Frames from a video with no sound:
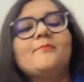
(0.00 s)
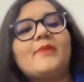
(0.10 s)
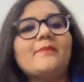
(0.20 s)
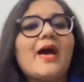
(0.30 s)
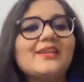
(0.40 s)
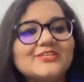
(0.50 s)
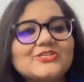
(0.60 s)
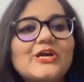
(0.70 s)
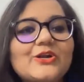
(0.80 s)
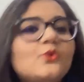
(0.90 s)
main
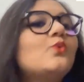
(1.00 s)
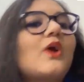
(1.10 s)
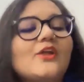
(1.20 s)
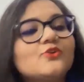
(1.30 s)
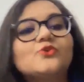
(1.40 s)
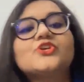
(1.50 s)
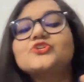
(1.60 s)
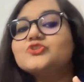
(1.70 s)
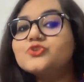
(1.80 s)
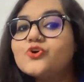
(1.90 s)
manage kar lunga. No, there
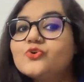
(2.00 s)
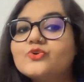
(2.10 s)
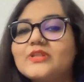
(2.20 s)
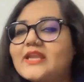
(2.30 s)
is no,